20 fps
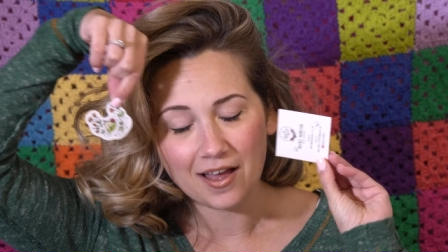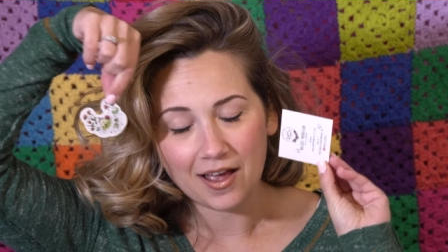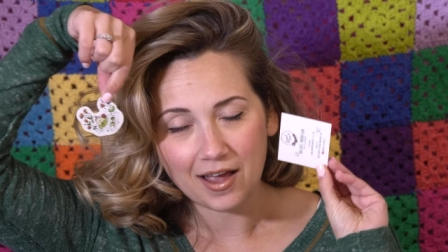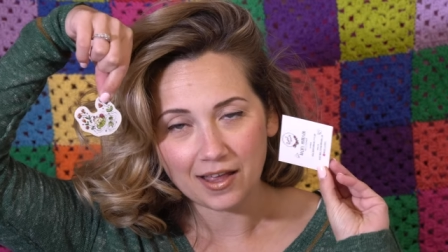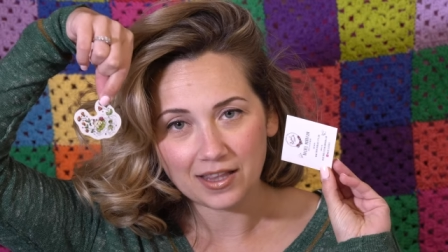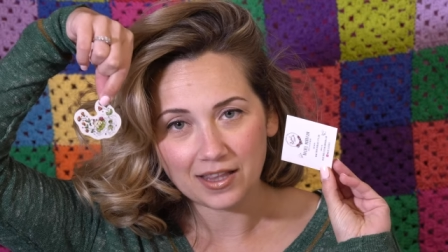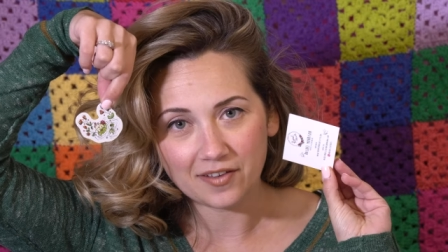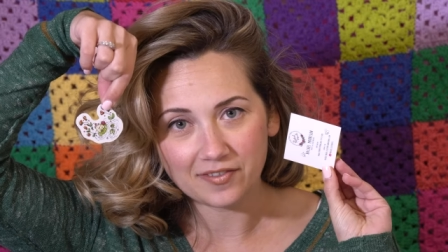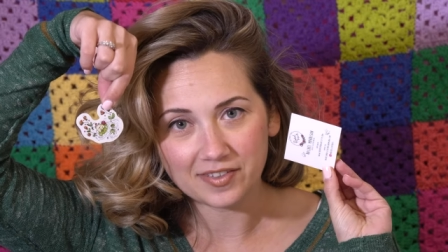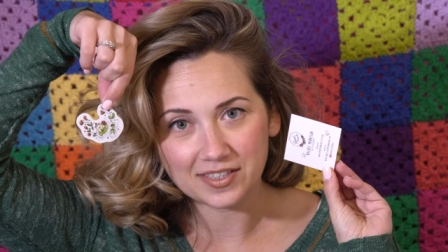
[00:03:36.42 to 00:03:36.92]

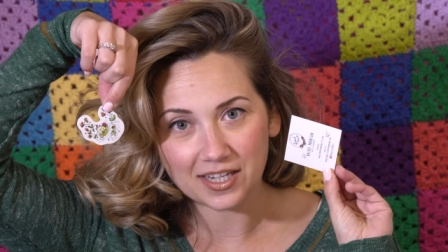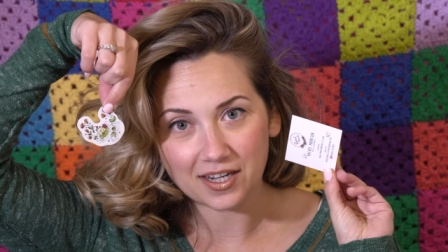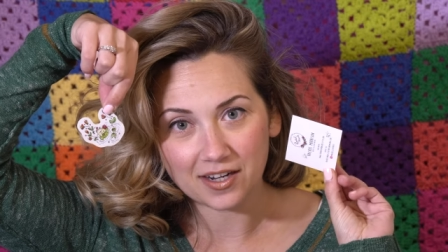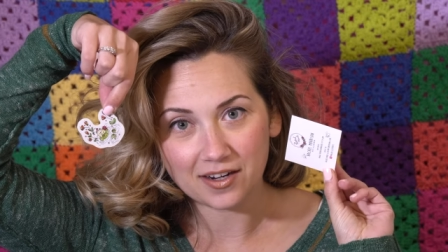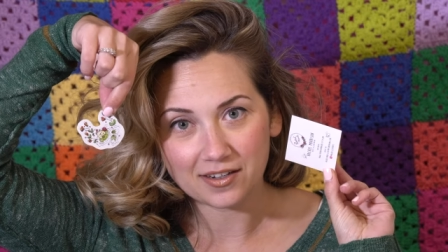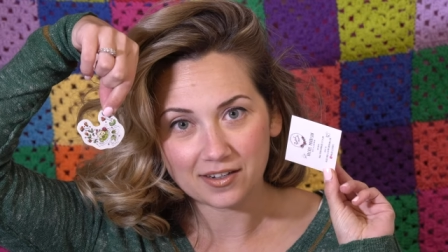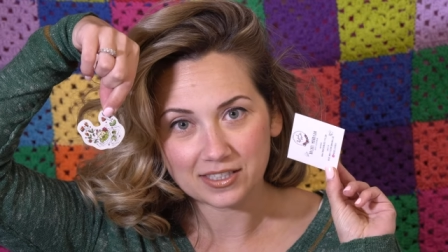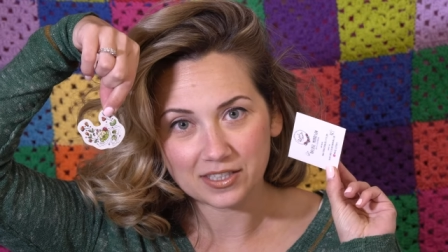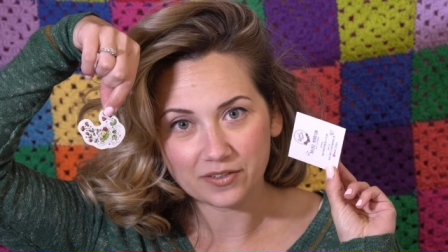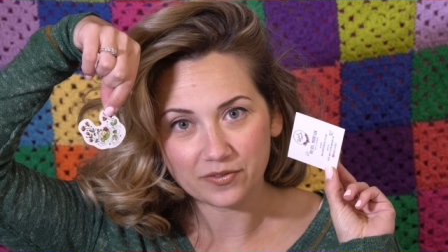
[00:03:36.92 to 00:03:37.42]
I love
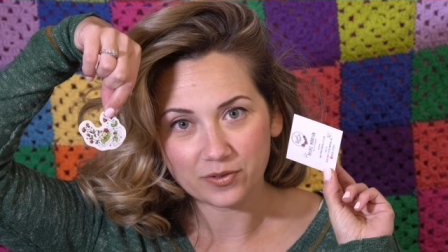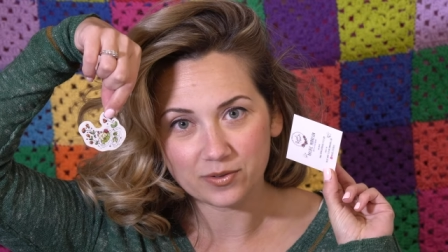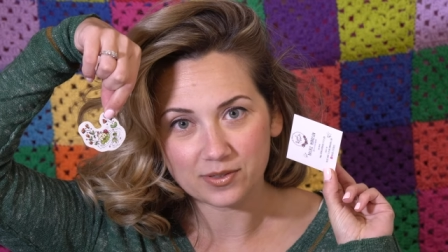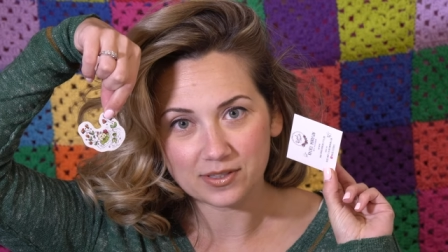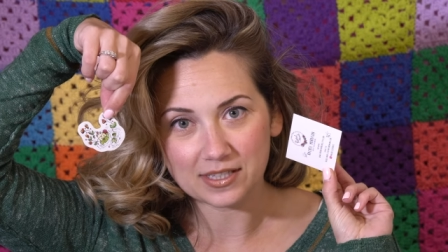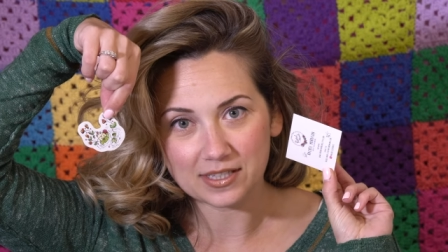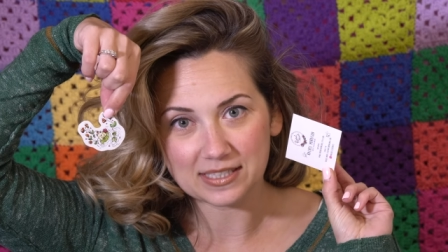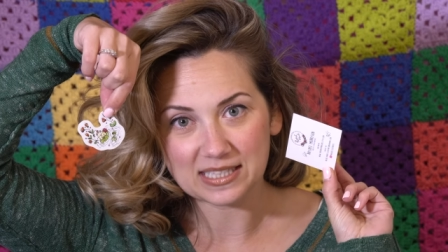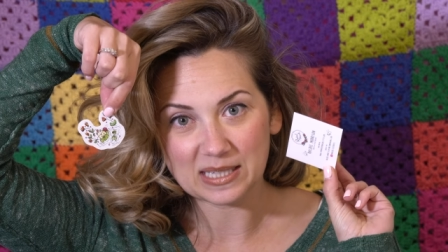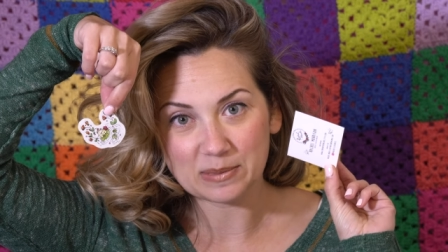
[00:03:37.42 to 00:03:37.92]
stickers. If you
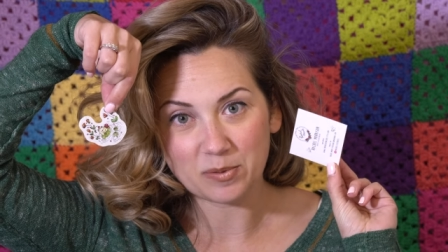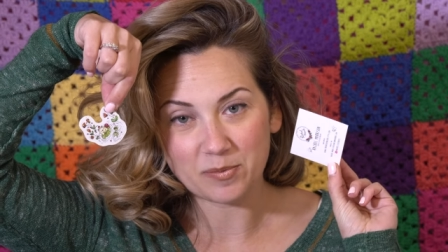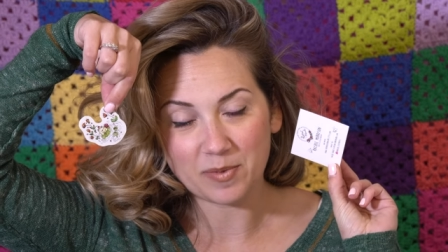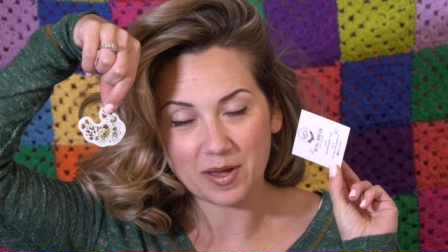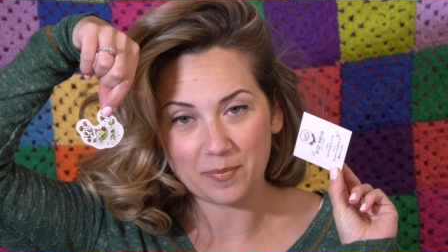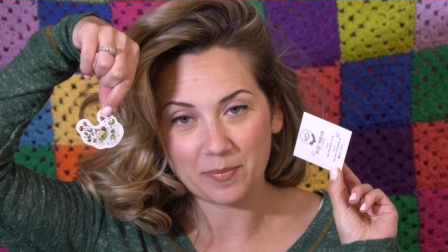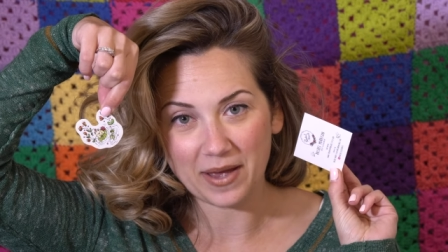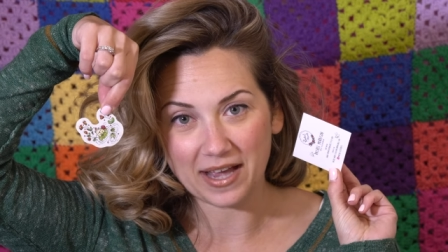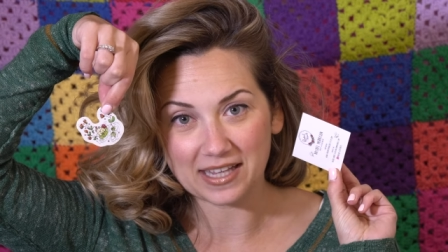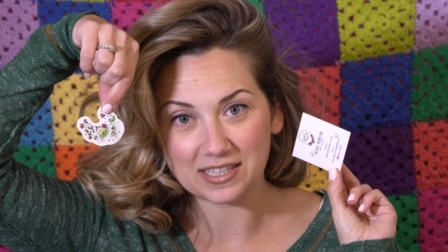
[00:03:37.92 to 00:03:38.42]
see some of
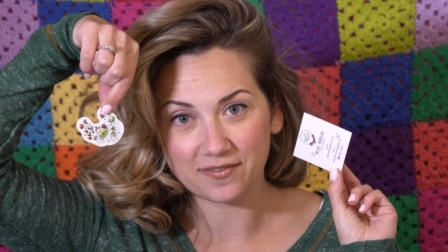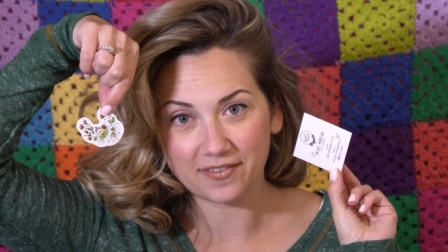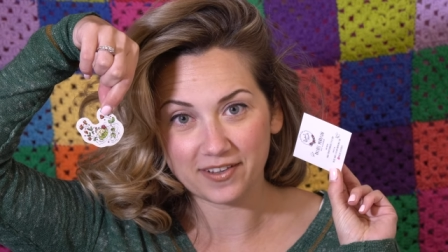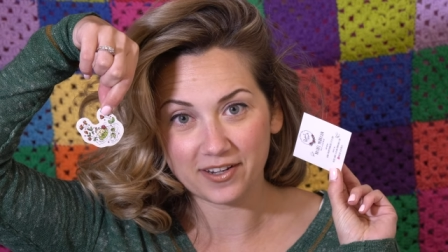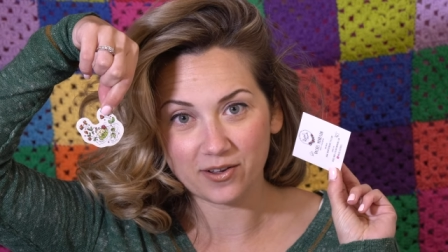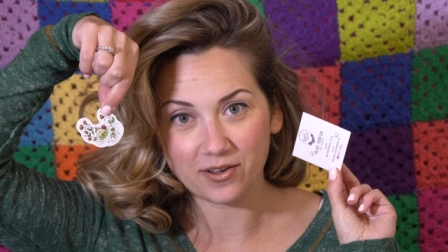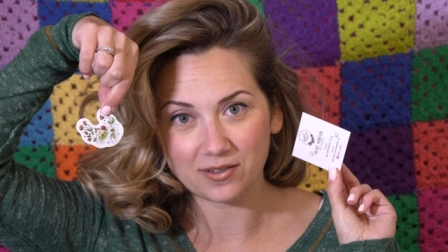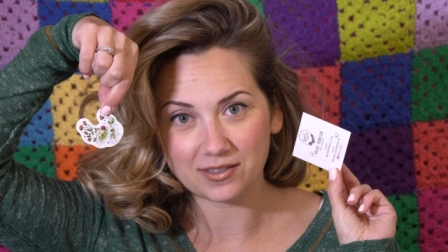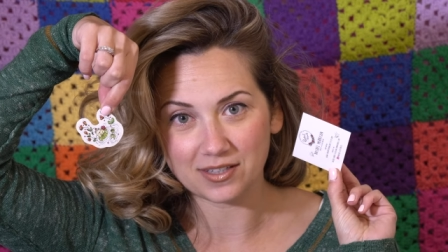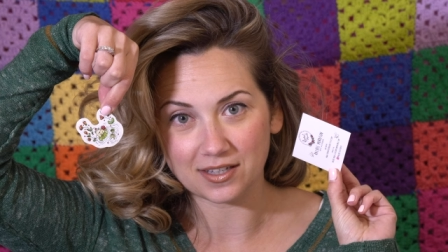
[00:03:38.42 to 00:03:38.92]
my past
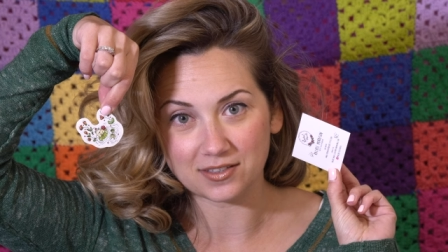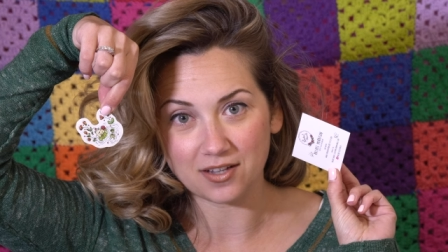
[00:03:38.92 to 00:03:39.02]
videos,